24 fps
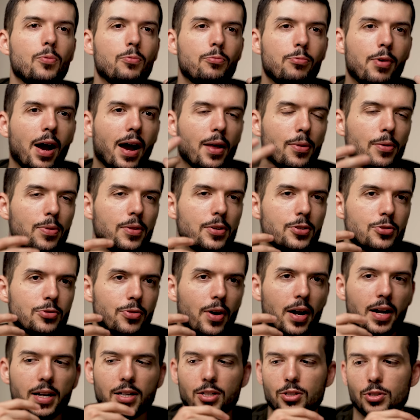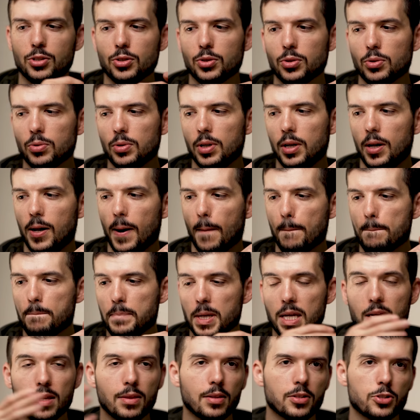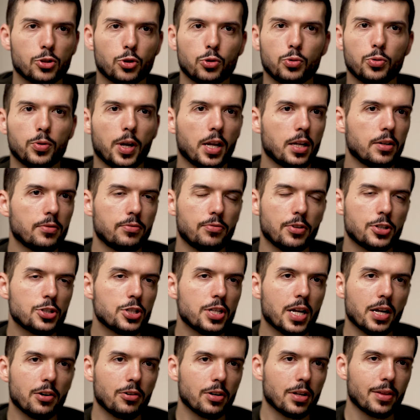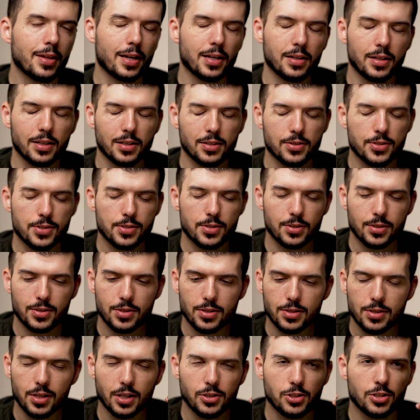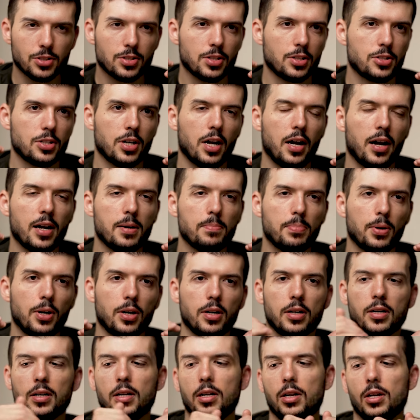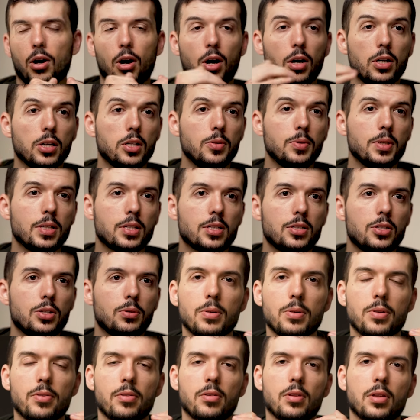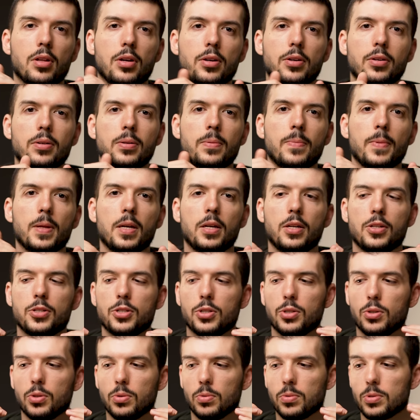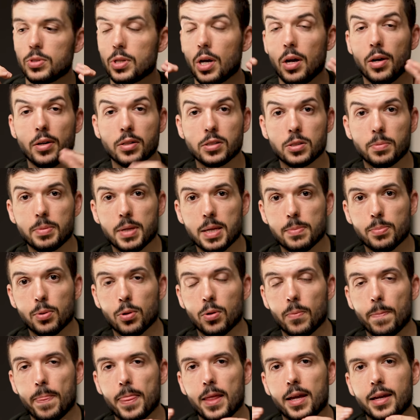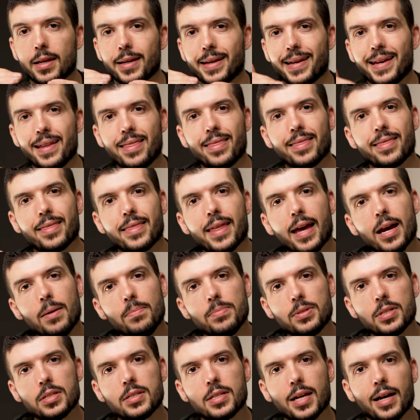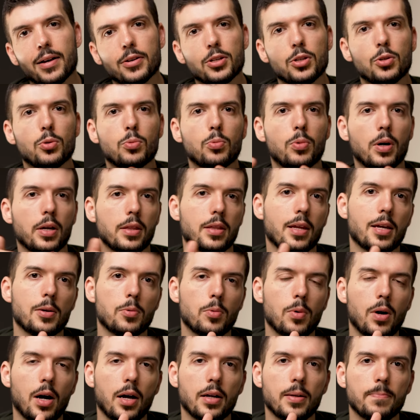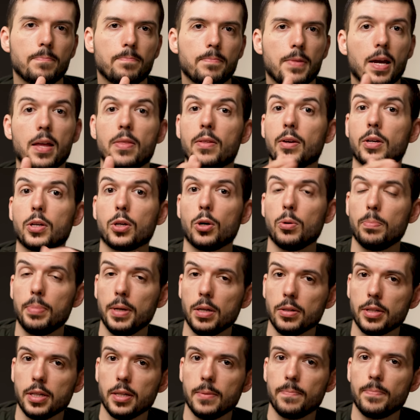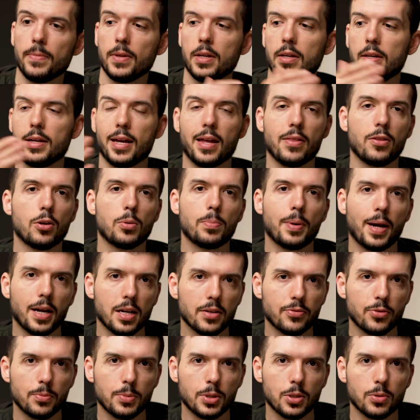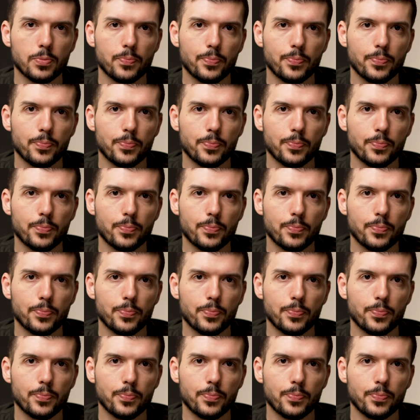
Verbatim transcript: Rather than trying to be this creative visionary that is such a such a high bar, all you need to is learn to talk to people, get them to tell you what they want, and then go build it and they'll buy it from you.